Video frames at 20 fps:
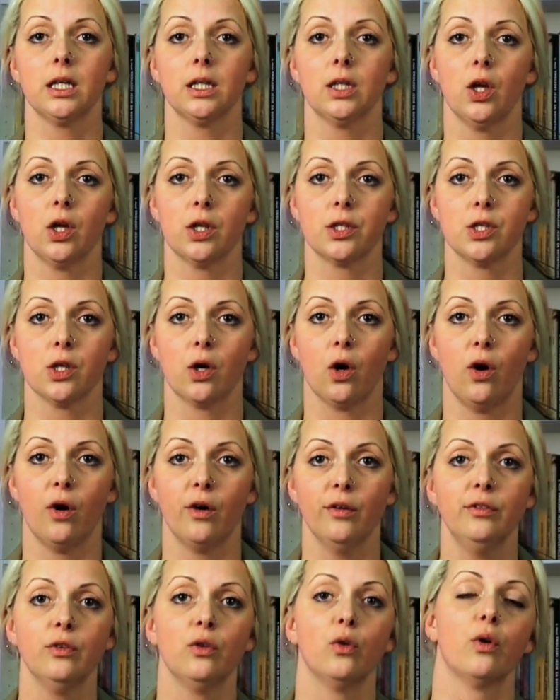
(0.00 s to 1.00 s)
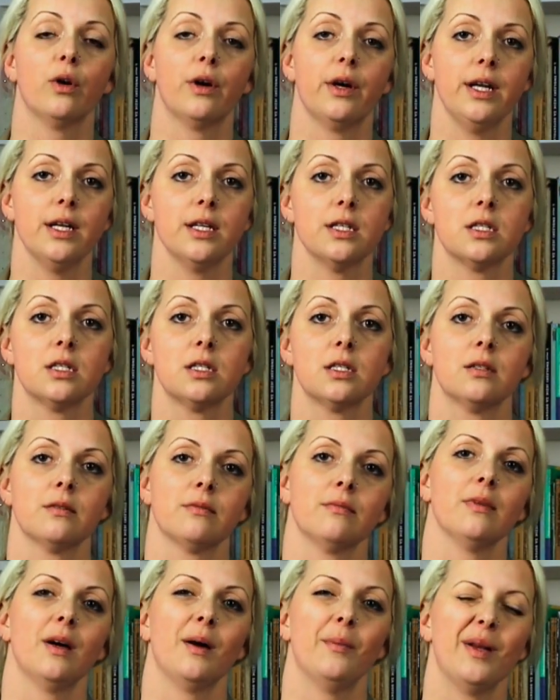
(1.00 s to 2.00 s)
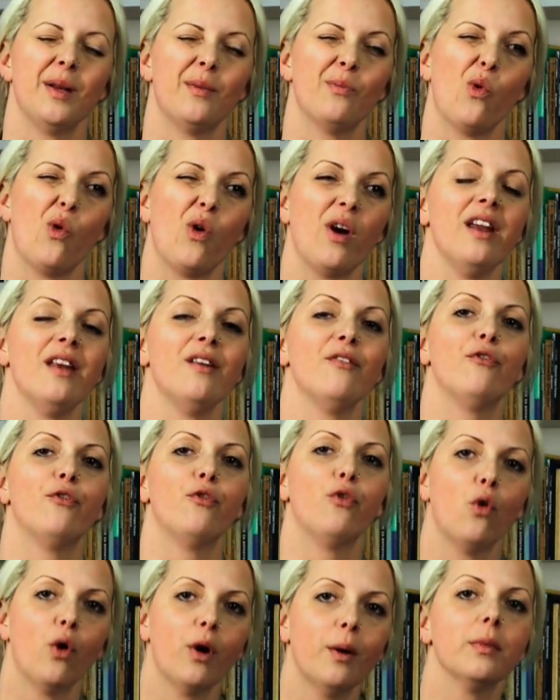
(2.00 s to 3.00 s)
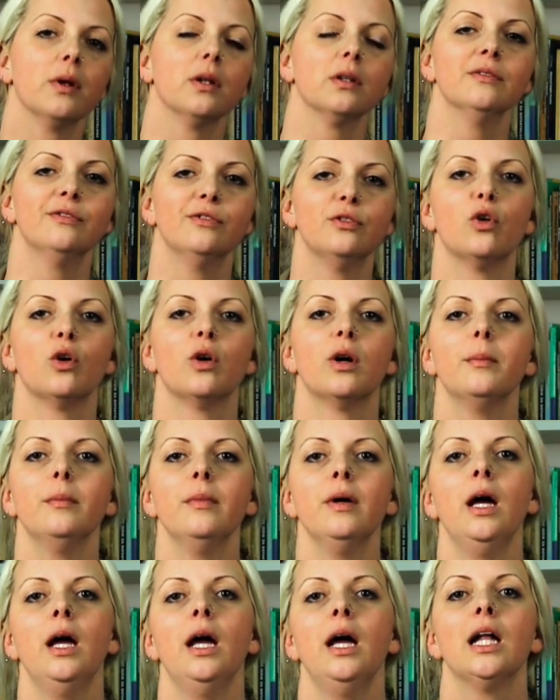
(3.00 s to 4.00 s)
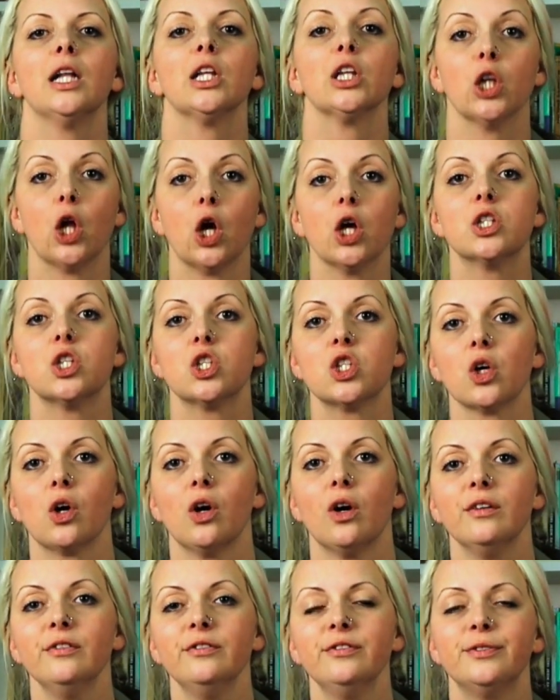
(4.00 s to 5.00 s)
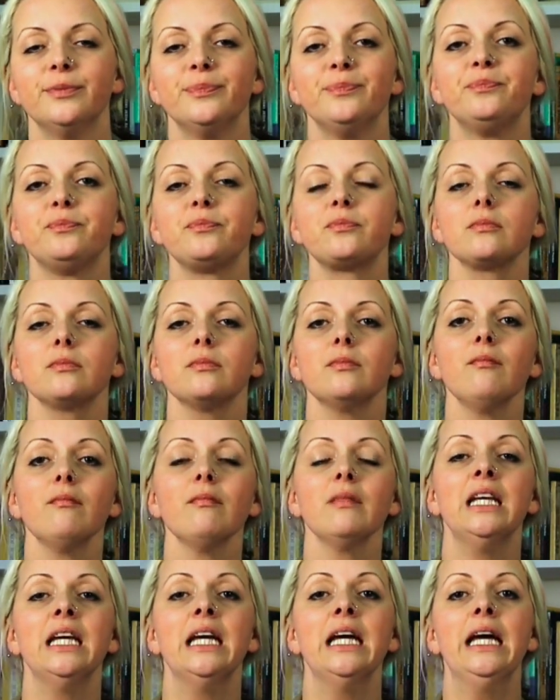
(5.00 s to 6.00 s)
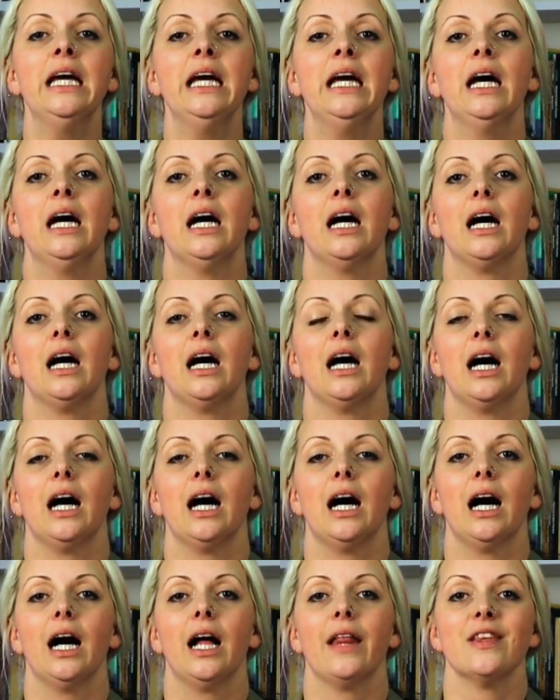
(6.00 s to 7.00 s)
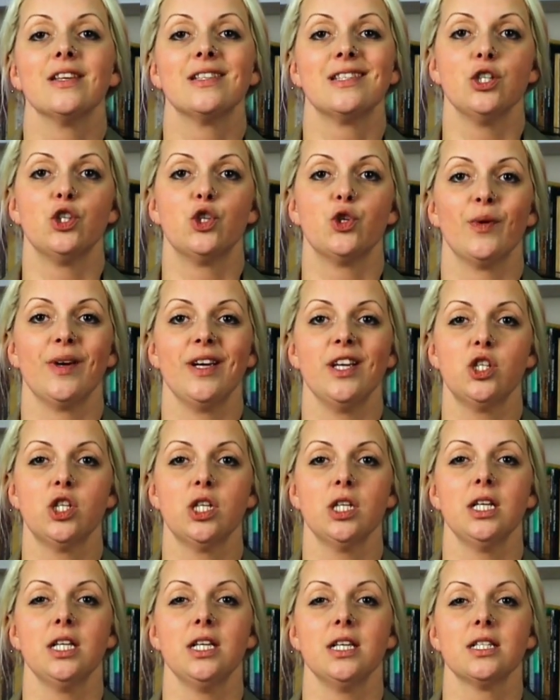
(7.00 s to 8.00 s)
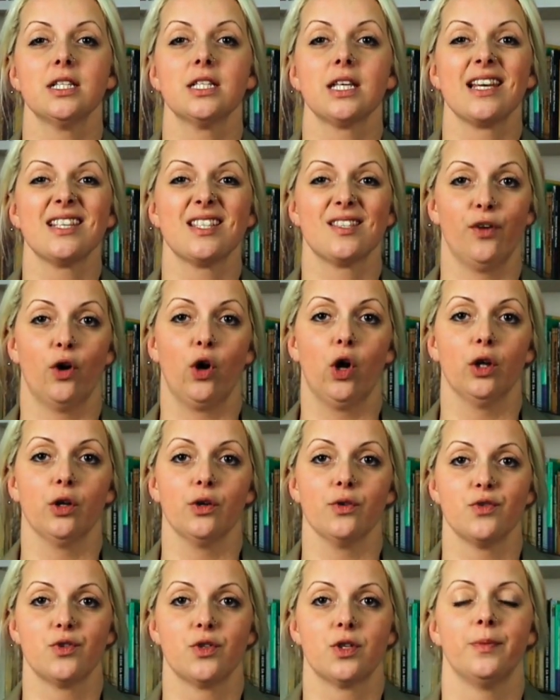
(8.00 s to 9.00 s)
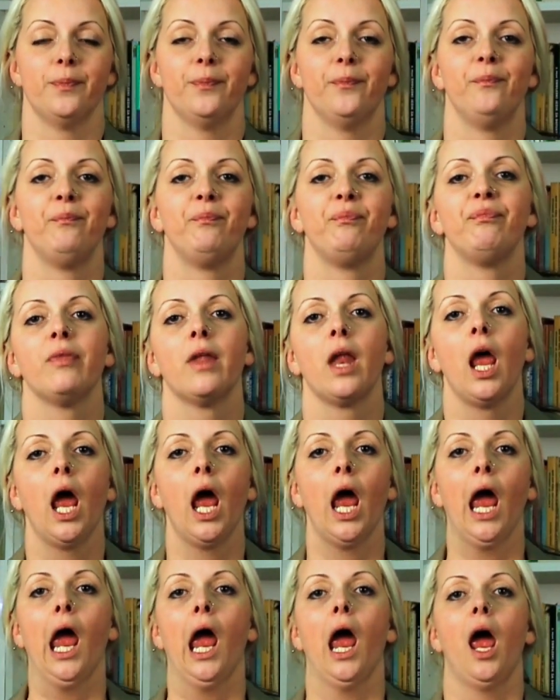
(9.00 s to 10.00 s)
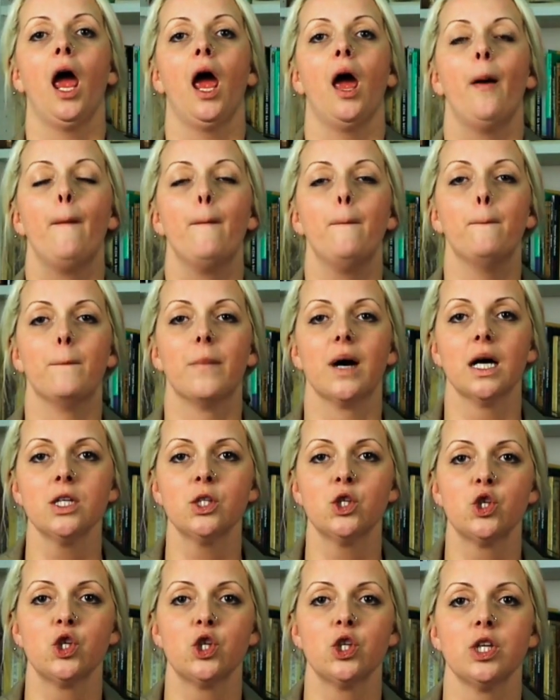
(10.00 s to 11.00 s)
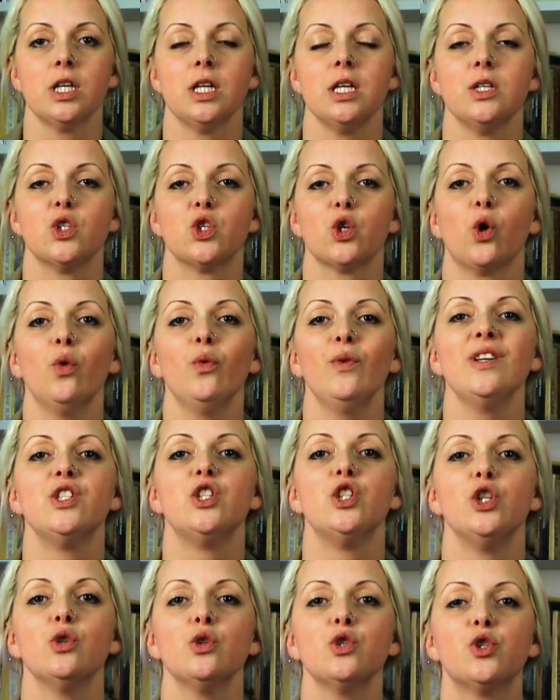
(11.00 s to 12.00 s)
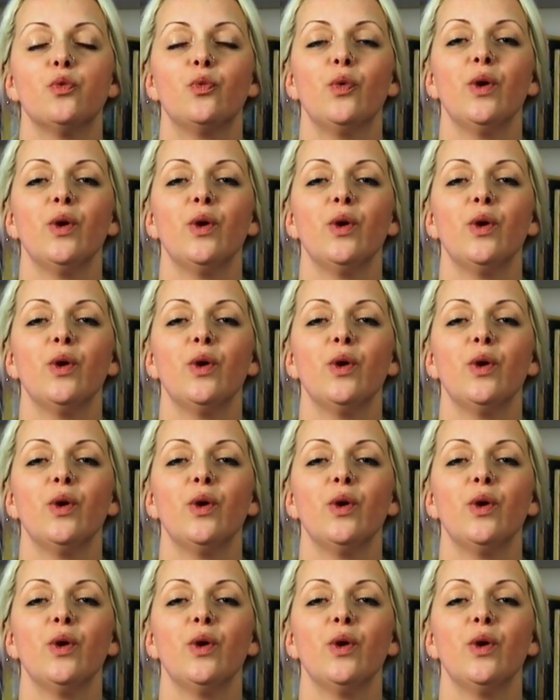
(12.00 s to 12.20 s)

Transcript: a lot of, or it's a bit more informal form, lots of, the situation is as follows. Much is always used